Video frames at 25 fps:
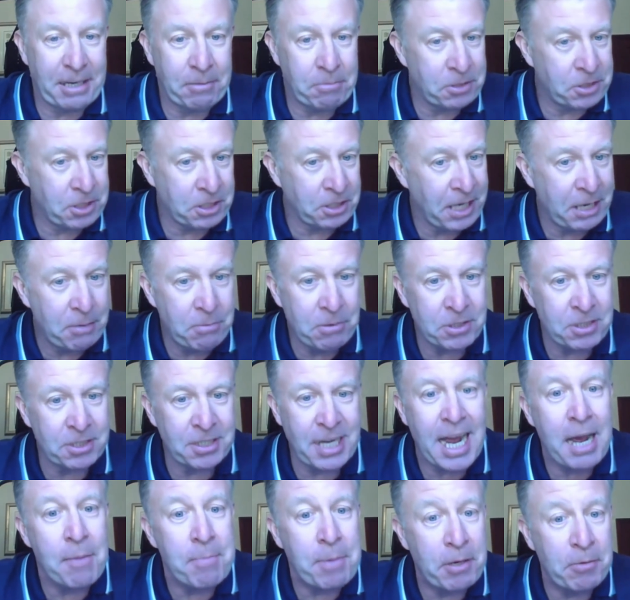He
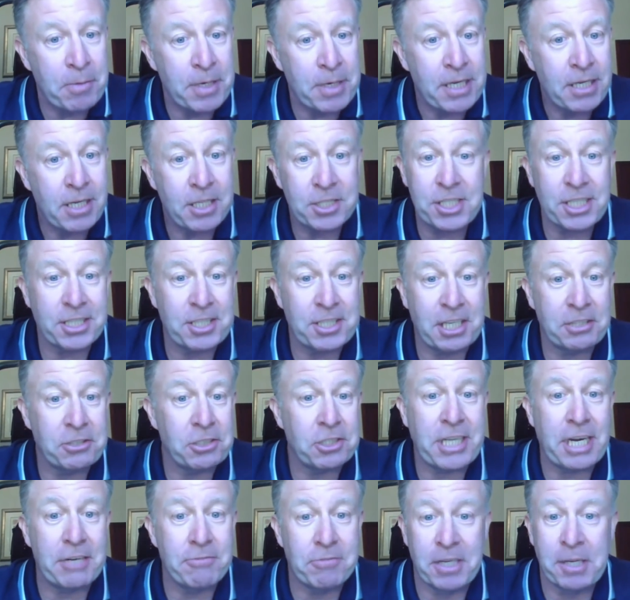wasn't happy with me because I
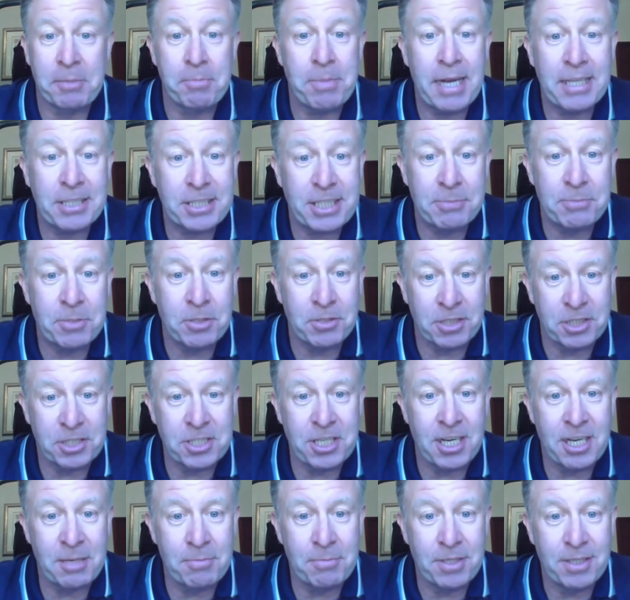just kept running past him all the
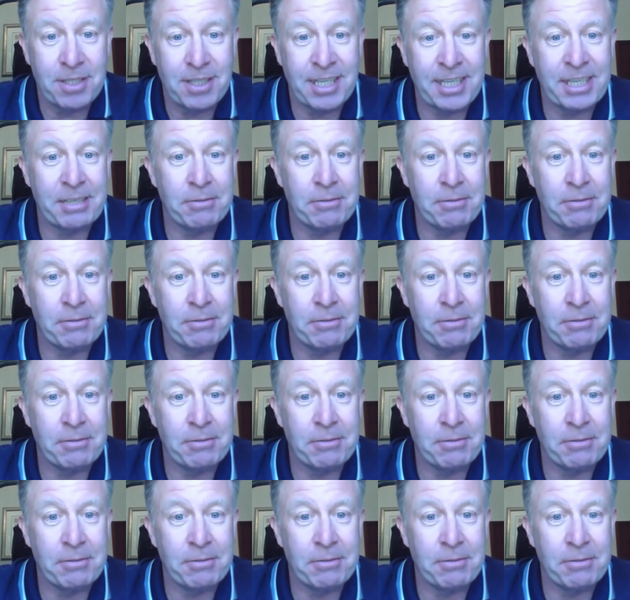time,